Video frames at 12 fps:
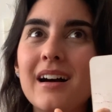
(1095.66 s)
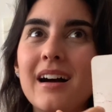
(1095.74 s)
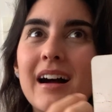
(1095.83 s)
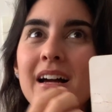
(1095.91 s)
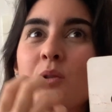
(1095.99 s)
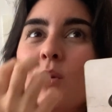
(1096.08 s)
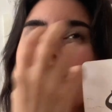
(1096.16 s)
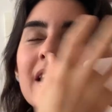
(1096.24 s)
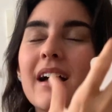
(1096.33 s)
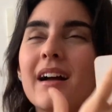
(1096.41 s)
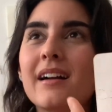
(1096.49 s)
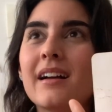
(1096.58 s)
I don't want
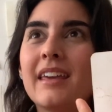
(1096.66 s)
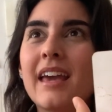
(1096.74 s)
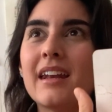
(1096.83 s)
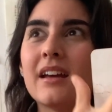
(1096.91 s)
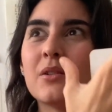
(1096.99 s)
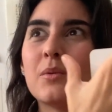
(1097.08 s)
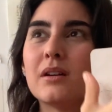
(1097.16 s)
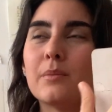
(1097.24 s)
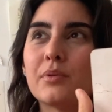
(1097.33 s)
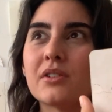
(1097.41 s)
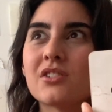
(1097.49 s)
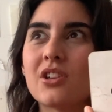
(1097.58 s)
to
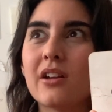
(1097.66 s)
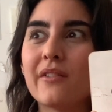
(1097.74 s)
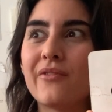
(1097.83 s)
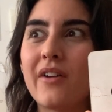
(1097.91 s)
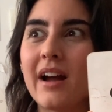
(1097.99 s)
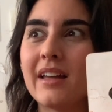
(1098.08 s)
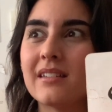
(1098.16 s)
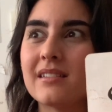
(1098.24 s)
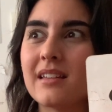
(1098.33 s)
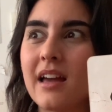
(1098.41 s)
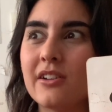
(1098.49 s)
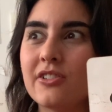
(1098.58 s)
personify this
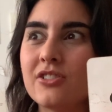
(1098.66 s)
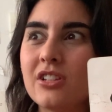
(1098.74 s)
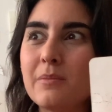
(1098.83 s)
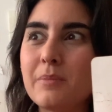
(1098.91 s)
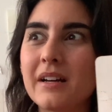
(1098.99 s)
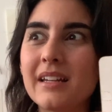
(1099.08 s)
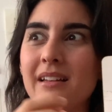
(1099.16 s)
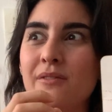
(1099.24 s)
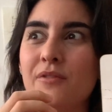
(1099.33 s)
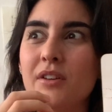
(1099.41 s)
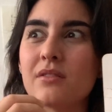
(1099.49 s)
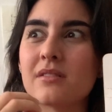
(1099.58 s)
energy, but it
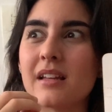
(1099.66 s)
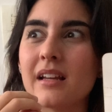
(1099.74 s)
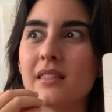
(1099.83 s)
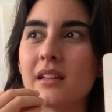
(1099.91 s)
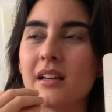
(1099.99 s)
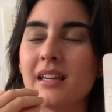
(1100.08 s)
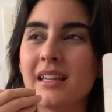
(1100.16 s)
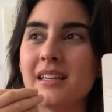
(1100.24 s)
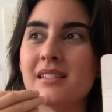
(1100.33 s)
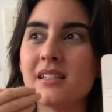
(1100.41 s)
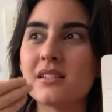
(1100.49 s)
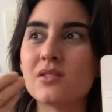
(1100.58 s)
feels like the
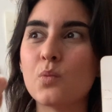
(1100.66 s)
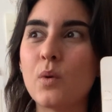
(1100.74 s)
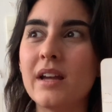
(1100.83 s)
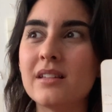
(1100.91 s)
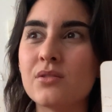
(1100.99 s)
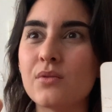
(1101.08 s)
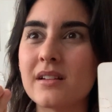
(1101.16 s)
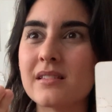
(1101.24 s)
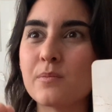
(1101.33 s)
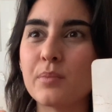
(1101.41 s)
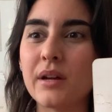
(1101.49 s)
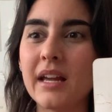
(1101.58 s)
easiest way to
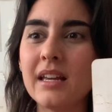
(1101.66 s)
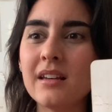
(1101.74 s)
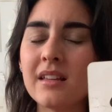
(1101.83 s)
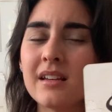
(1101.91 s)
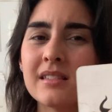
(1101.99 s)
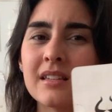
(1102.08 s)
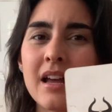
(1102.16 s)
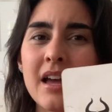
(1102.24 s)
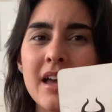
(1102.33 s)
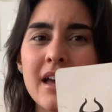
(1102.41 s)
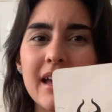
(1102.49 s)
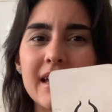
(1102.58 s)
explain this.
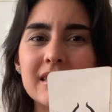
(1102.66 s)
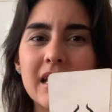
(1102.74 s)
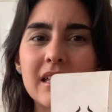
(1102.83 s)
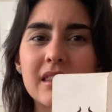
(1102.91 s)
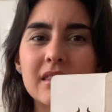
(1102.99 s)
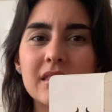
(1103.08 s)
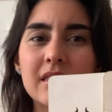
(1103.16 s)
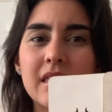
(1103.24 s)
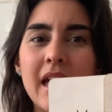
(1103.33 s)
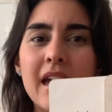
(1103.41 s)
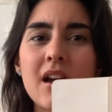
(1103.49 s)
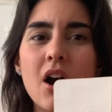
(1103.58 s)
It's like
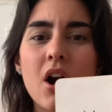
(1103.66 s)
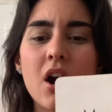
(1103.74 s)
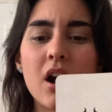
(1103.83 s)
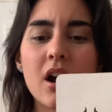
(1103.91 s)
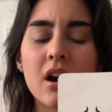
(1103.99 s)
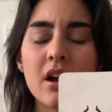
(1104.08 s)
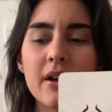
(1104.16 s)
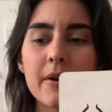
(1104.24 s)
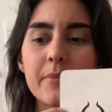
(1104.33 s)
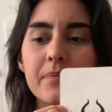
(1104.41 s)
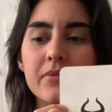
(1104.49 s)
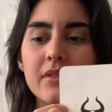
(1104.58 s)
they are
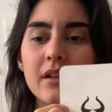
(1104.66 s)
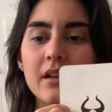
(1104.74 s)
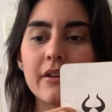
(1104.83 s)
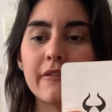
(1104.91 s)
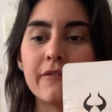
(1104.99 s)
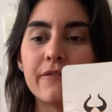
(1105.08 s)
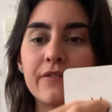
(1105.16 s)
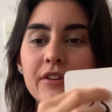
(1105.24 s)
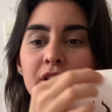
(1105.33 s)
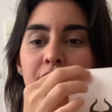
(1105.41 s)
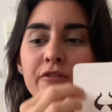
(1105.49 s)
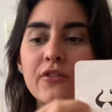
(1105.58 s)

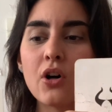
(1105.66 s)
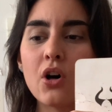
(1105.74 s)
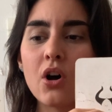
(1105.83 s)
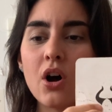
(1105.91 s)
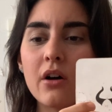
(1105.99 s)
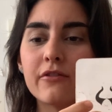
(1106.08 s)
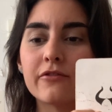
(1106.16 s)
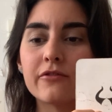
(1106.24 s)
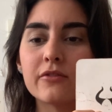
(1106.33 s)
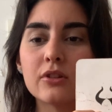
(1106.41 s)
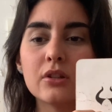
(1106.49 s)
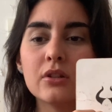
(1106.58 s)
fearful of
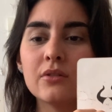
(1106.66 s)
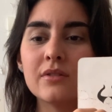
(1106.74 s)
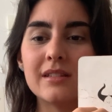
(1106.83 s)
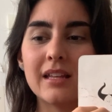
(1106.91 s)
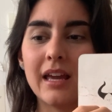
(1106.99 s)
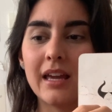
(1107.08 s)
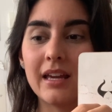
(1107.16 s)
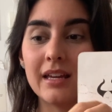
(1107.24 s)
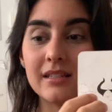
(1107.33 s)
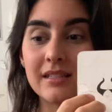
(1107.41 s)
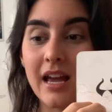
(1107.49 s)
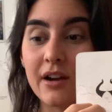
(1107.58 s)
losing
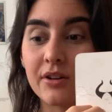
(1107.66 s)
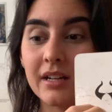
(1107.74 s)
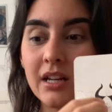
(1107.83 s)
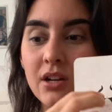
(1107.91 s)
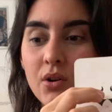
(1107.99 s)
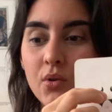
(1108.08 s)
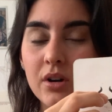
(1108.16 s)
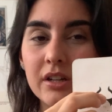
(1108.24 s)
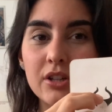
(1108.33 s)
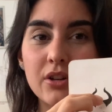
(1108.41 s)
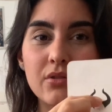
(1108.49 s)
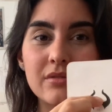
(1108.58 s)
integrity or,
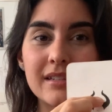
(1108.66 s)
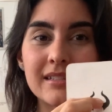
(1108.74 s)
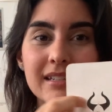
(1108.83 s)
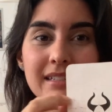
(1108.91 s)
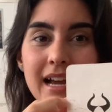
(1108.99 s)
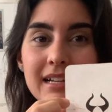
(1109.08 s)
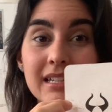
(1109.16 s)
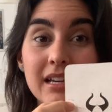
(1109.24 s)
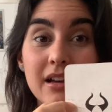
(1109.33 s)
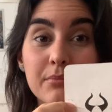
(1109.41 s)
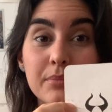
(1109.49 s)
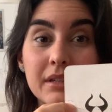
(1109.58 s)
you know, disconnecting
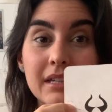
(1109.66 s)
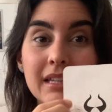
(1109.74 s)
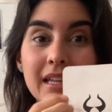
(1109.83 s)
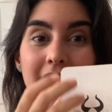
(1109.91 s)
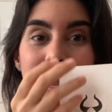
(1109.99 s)
completely.